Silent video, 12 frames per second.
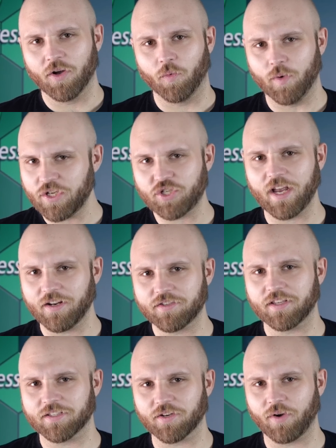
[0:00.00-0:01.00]
We changed
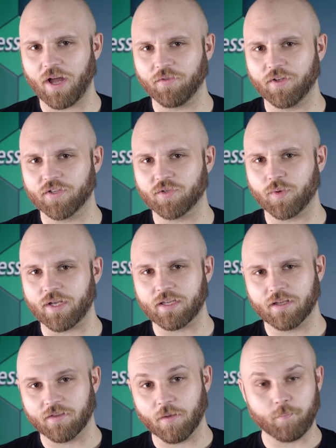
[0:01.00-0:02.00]
things around this
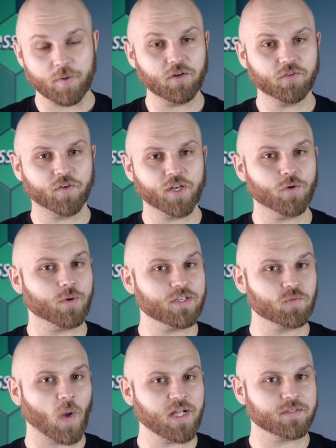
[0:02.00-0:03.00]
week. The build video
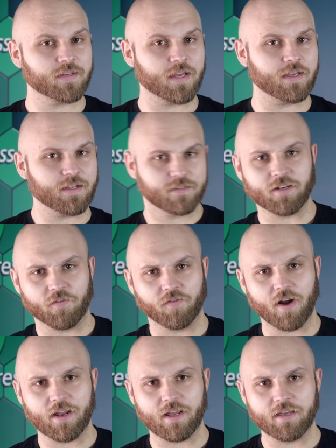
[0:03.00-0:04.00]
is Wednesday instead of
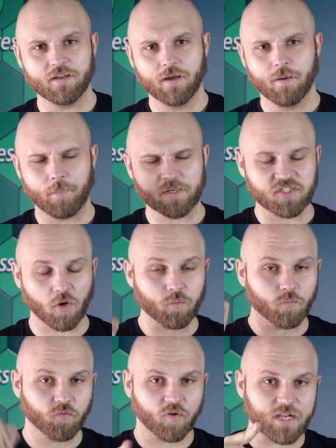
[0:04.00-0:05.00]
Friday, but
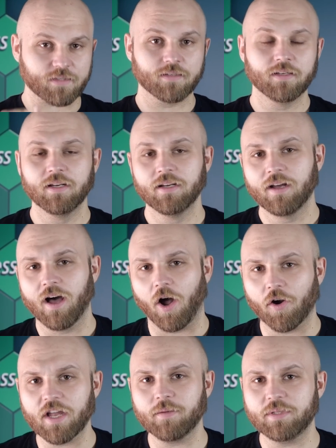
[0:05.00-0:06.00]
don't fret.
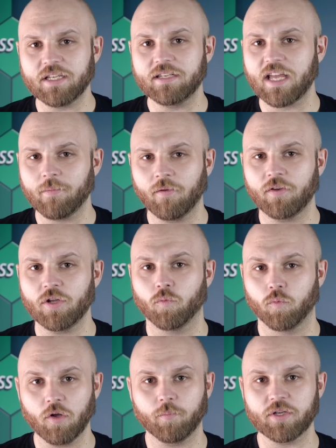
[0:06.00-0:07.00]
Our AMD naming video
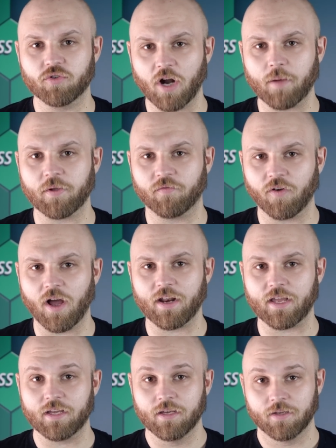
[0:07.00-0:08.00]
will be dropping
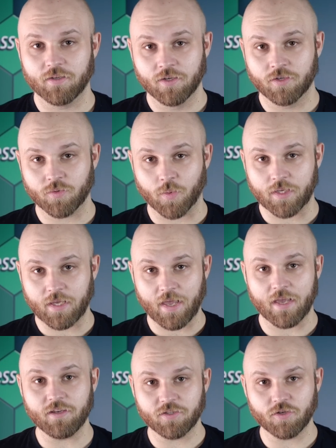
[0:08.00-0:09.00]
Friday. So in
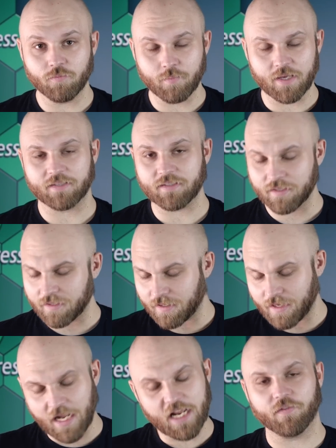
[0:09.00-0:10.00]
case you missed
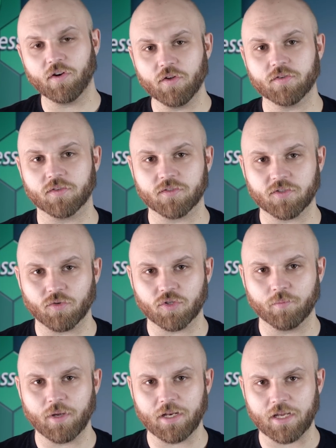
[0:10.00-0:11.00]
any of our news on
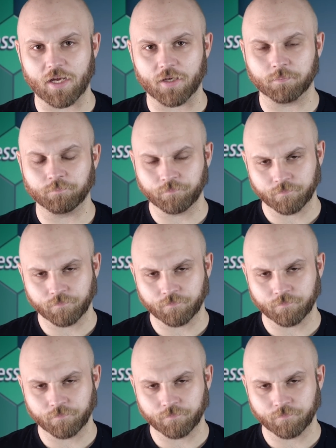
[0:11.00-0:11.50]
social media,